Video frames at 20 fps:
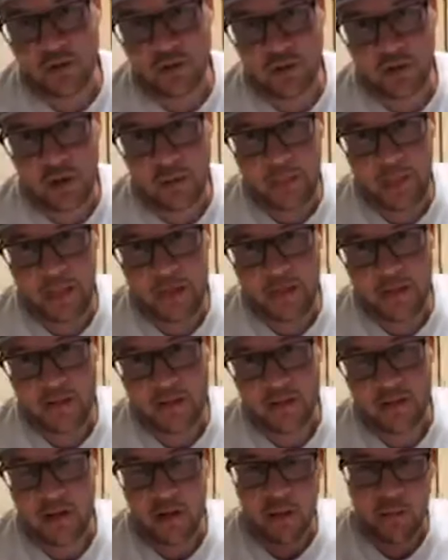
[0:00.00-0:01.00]
Euro
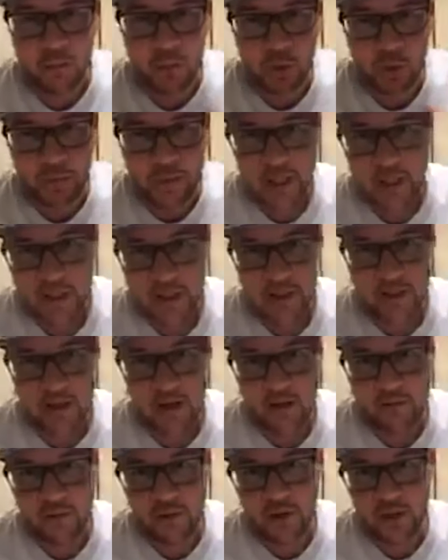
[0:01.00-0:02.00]
B's. More media
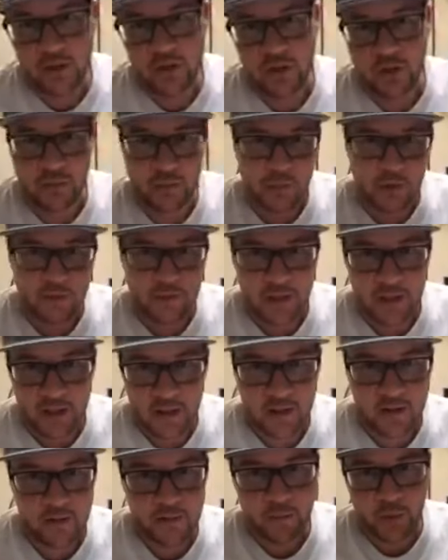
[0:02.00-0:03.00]
coverage, more
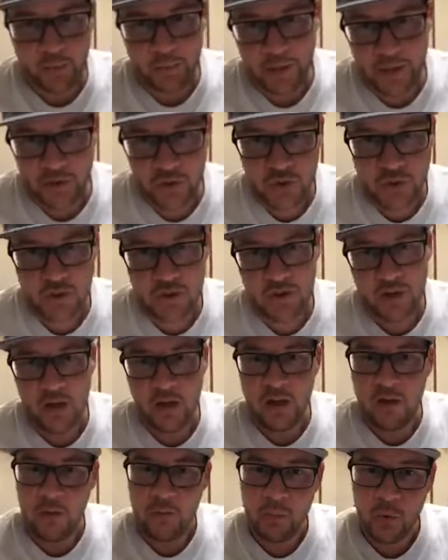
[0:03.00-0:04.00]
videos, more pictures,
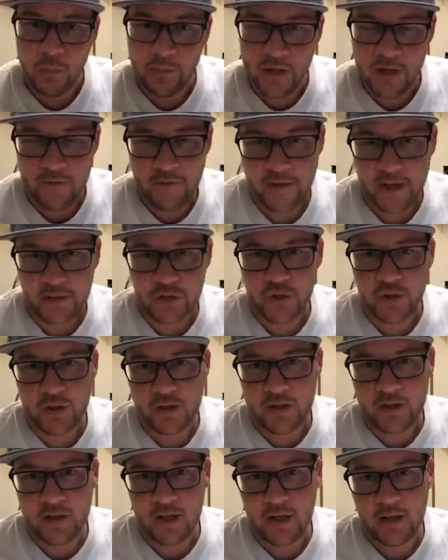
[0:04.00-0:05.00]
more
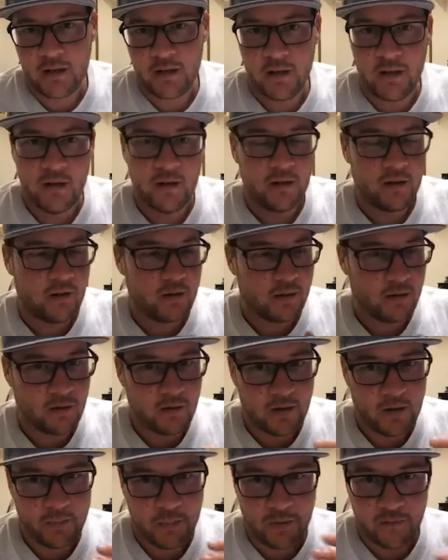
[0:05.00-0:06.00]
manufacturers there.
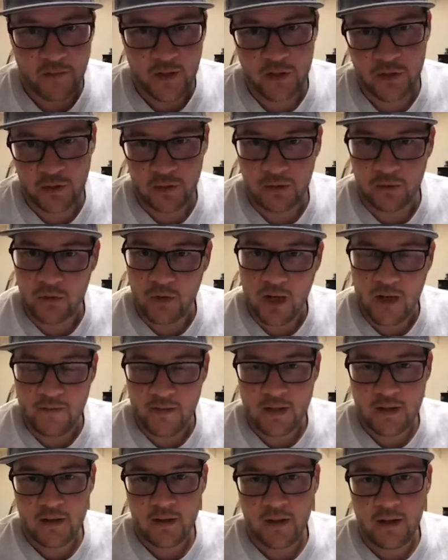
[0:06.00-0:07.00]
All the professional
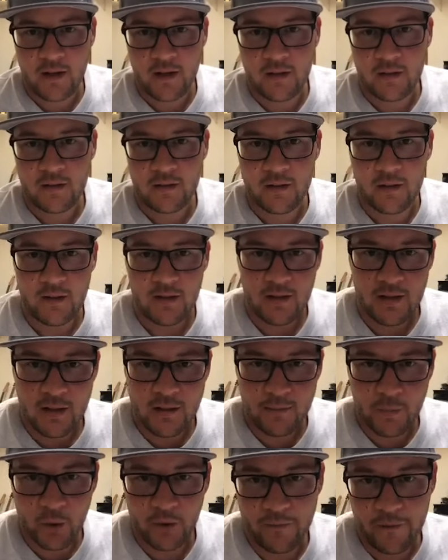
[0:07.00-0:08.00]
drivers are there.
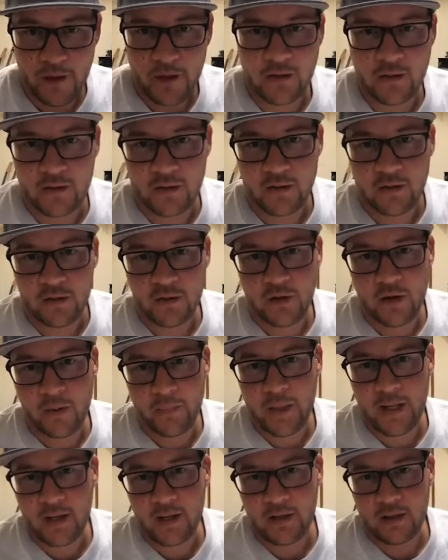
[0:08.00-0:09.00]
There's more focus on Euro
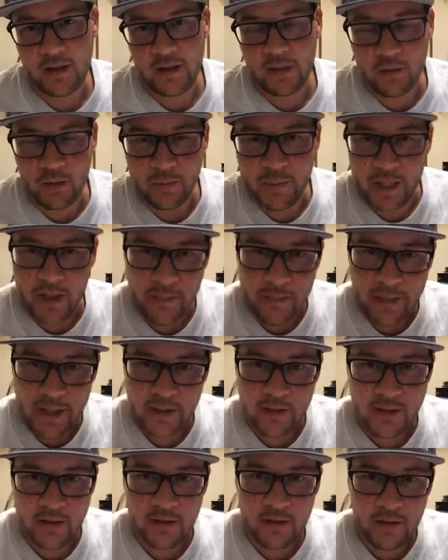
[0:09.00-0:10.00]
B. It will be a
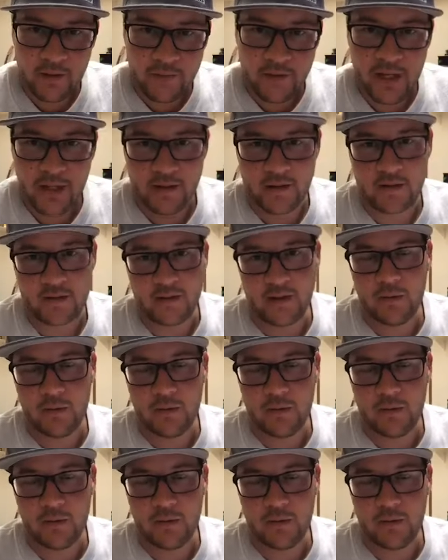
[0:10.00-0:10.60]
better event.